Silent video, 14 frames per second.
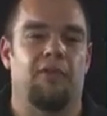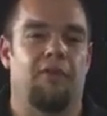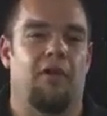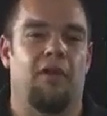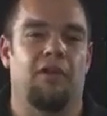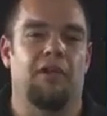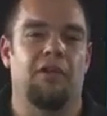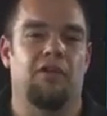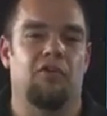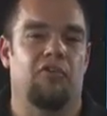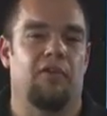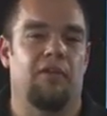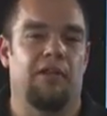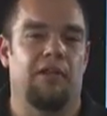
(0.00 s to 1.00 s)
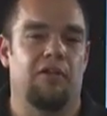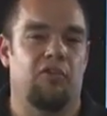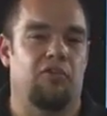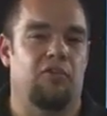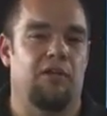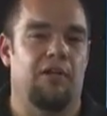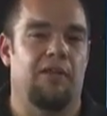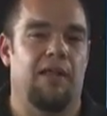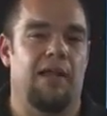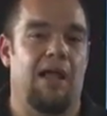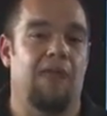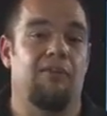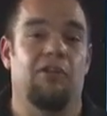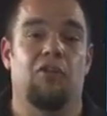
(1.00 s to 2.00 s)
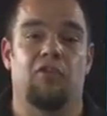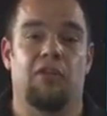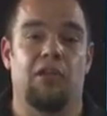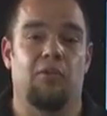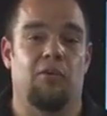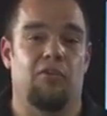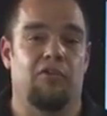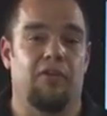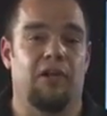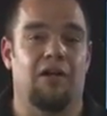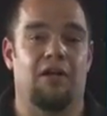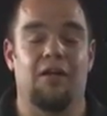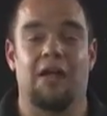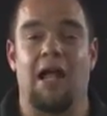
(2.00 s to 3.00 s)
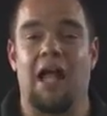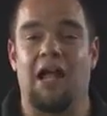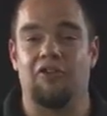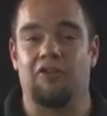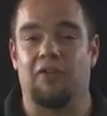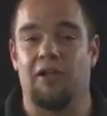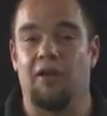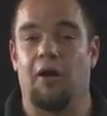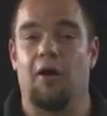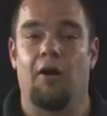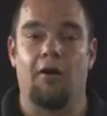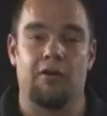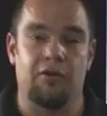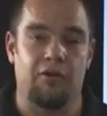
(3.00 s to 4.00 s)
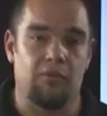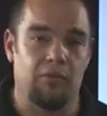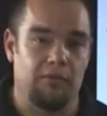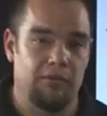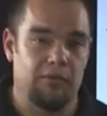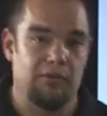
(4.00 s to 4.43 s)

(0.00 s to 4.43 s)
thought leaders in the industry that having those keywords in there could actually hurt you.